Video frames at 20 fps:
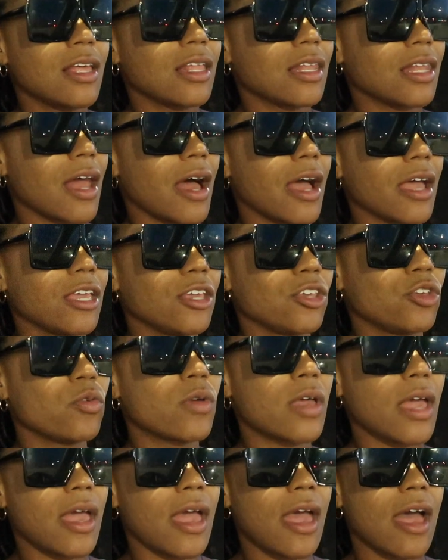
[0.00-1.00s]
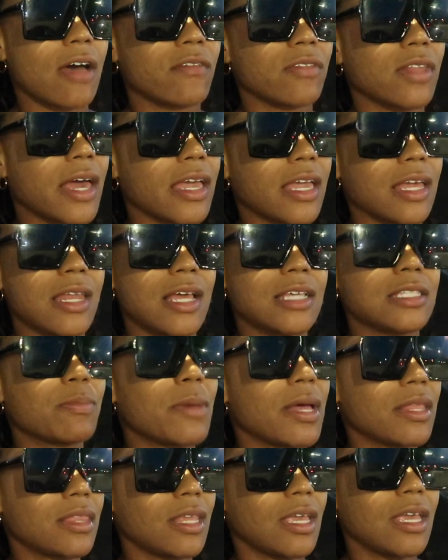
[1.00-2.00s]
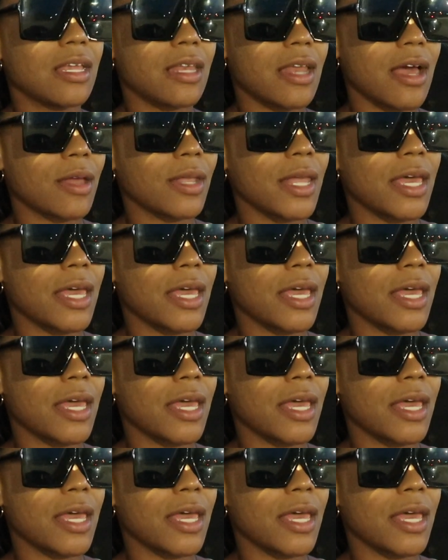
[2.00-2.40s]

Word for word: Like you can have like, and that's my thing now.